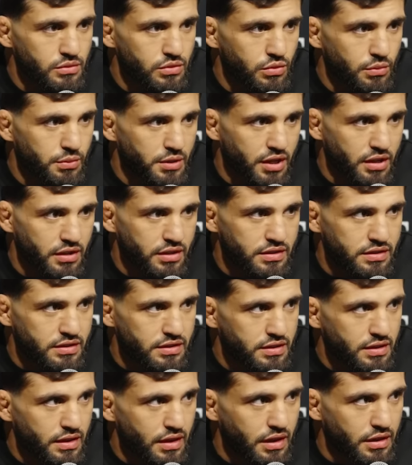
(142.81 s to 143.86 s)
to be
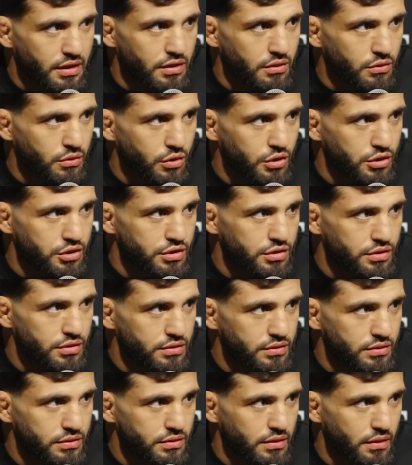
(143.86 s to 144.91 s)
honest, I didn't watch
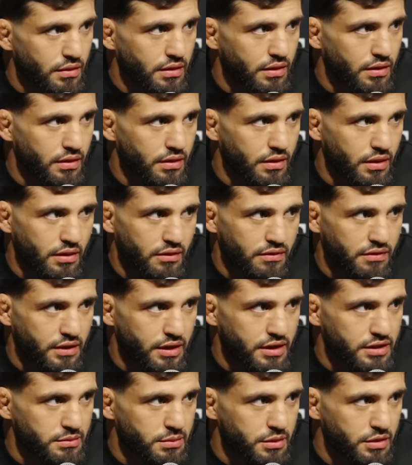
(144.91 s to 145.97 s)
their
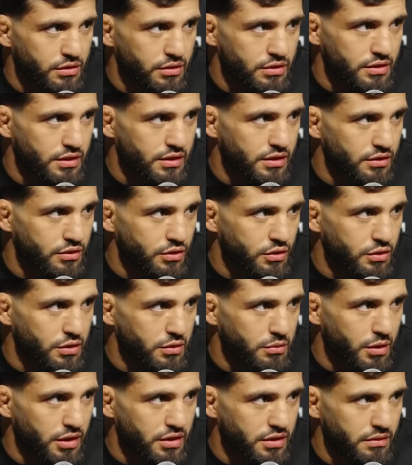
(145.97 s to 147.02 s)
fights because they're not
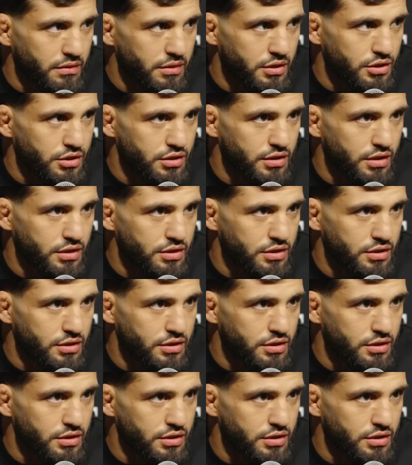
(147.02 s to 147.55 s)
in my division.